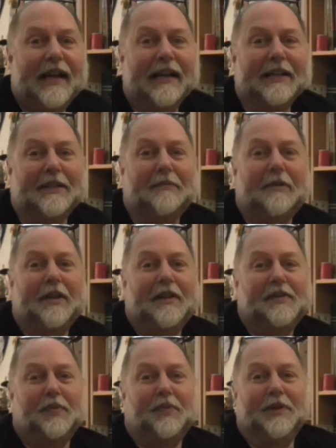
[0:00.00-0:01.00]
And while I
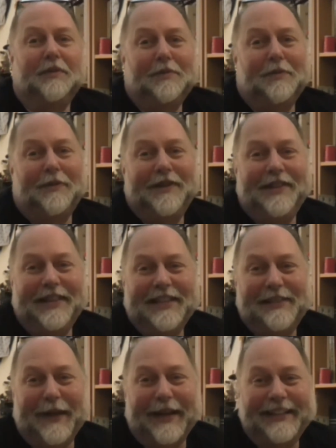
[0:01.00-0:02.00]
was walking with one of the
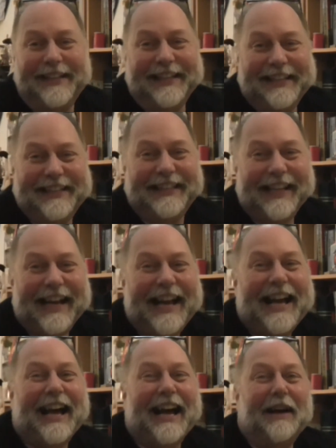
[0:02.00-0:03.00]
inspectors,
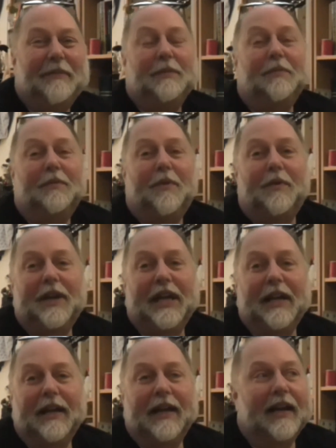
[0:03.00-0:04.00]
we were
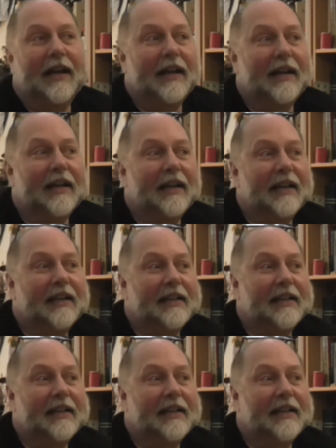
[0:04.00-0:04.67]
walking at